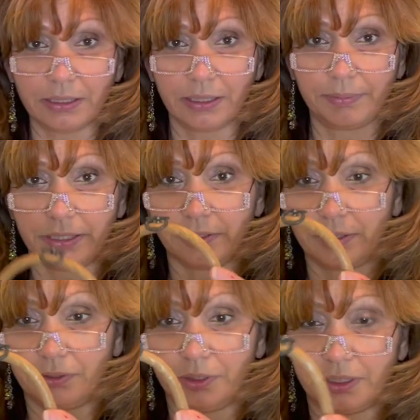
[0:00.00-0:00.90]
I mean,
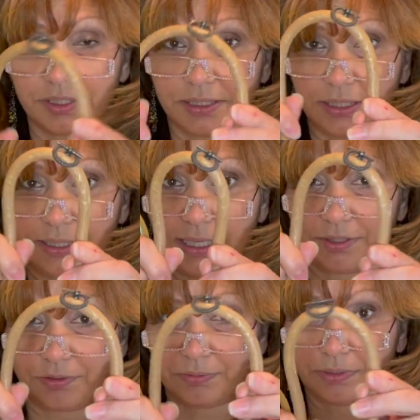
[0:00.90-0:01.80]
you can see
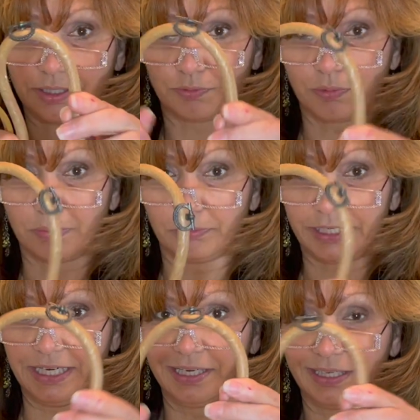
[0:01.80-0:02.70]
that's
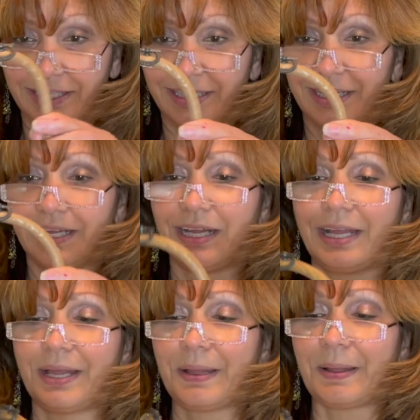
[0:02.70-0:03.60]
rubbery.
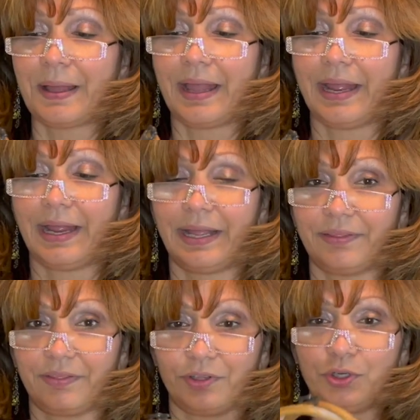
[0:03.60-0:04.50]
And
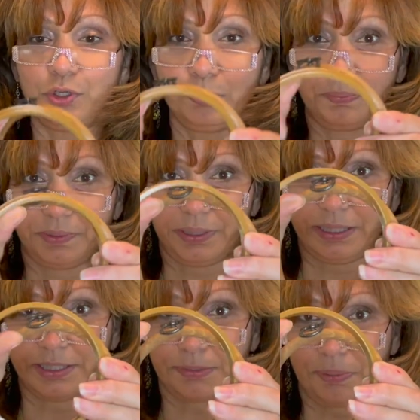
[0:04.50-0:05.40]
then the hoop
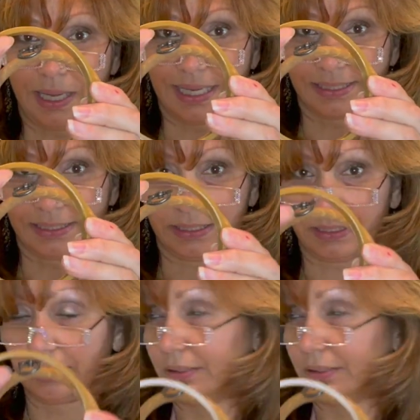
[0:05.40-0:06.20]
is plastic.